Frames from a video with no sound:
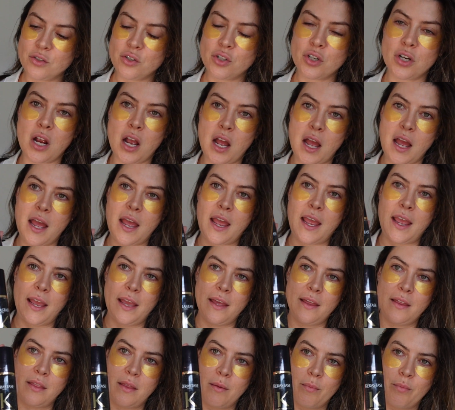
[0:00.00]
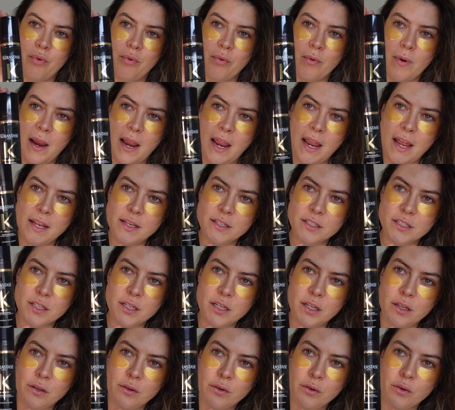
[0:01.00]
try the brand
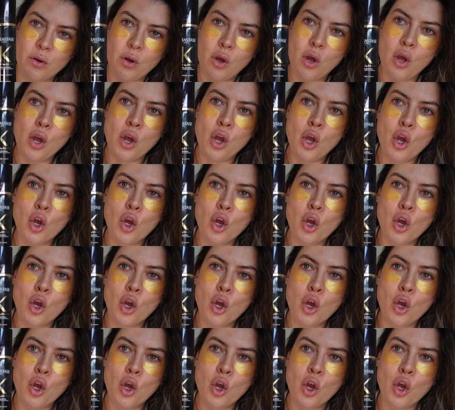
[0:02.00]
new